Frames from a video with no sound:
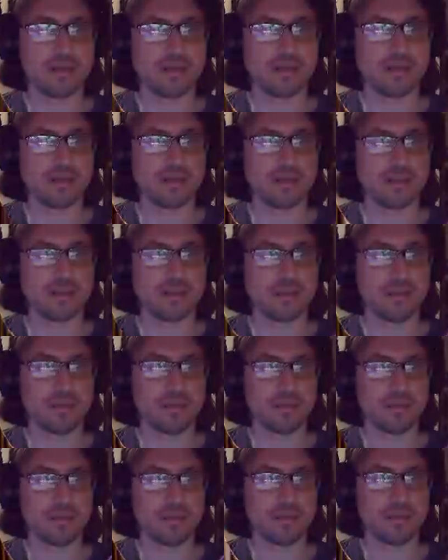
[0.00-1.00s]

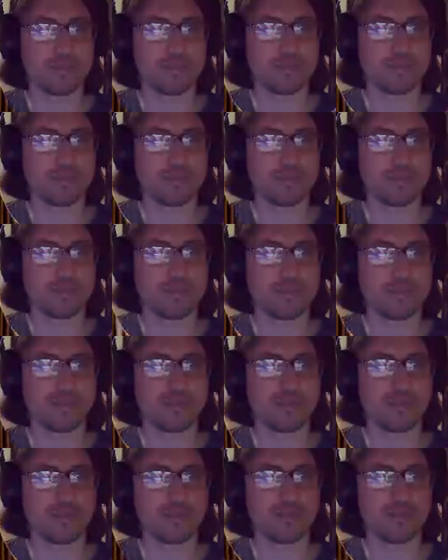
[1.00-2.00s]

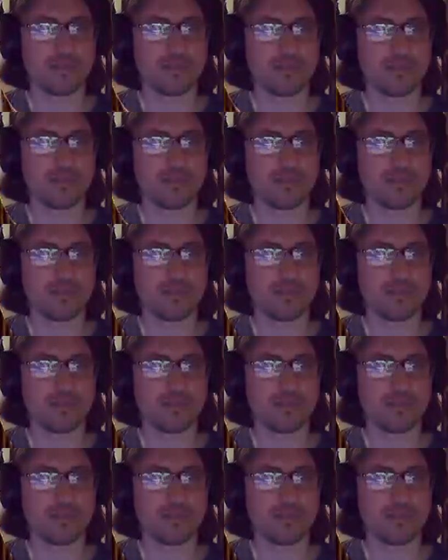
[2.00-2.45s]
No one is speaking in this clip.